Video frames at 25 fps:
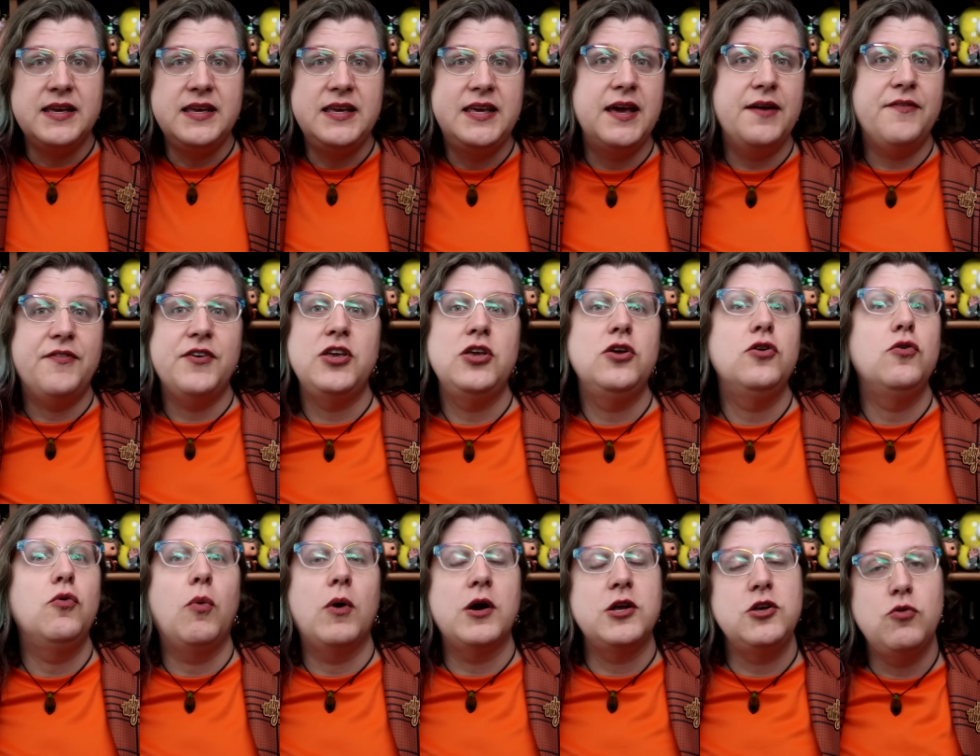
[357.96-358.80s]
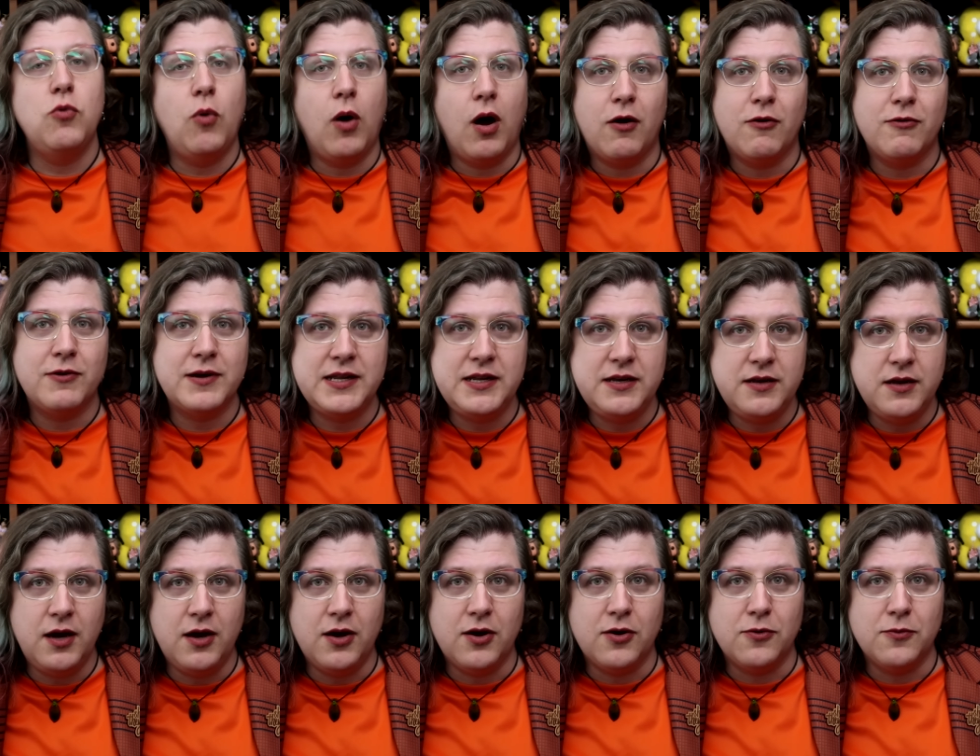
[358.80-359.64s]
giving you what you already
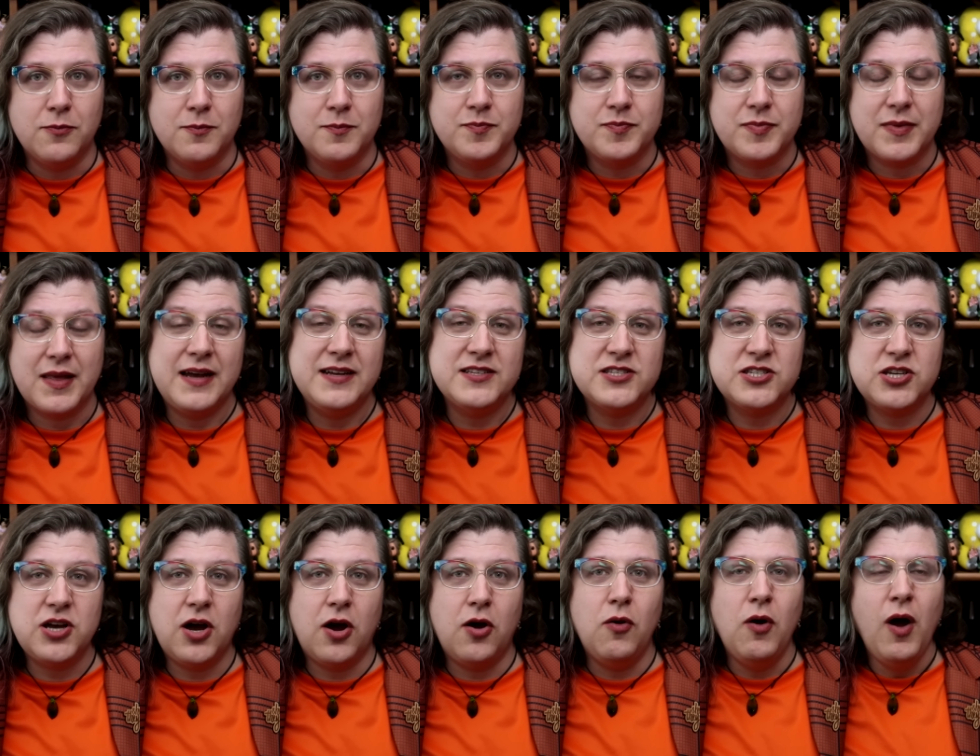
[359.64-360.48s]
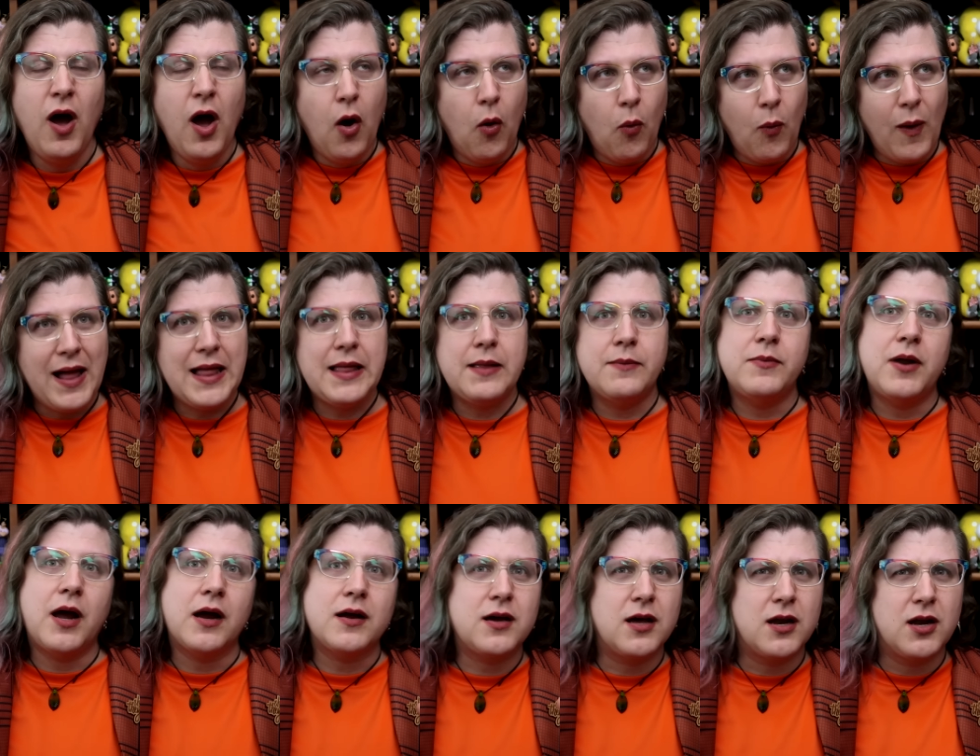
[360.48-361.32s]
know. And so, while I'm
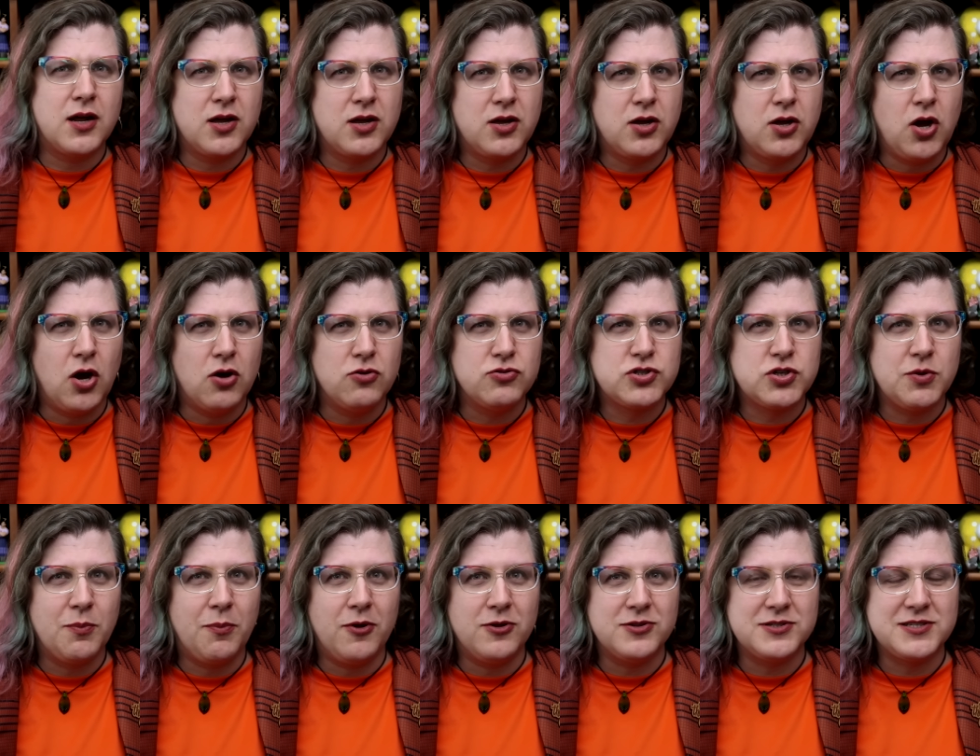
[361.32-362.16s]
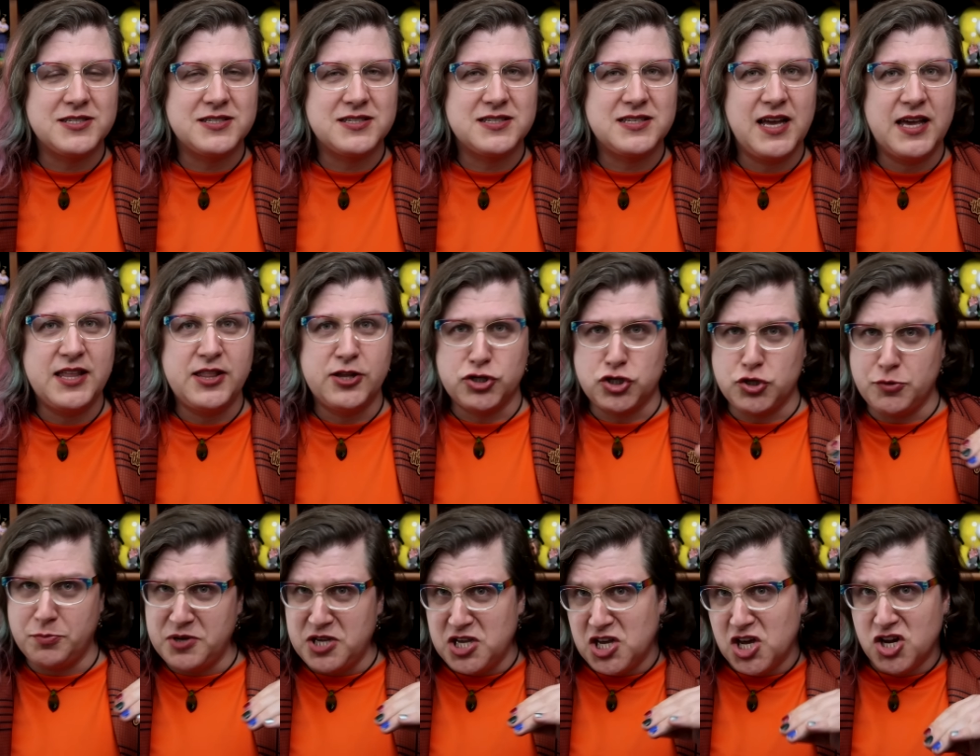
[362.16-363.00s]
not going to go so bold as to say there
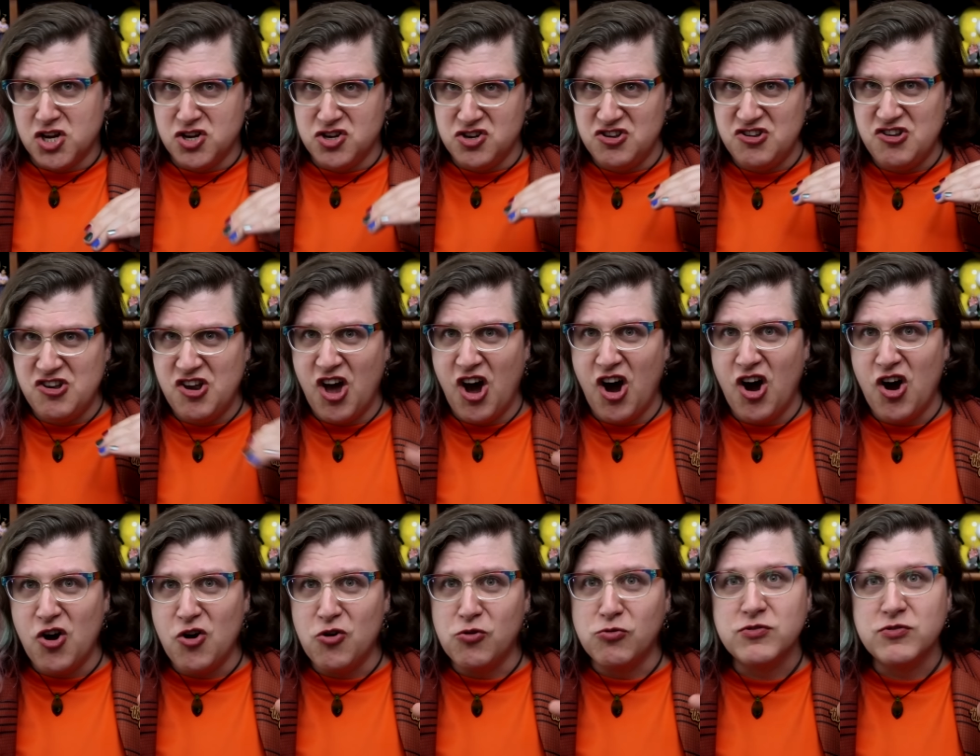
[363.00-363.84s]
should be no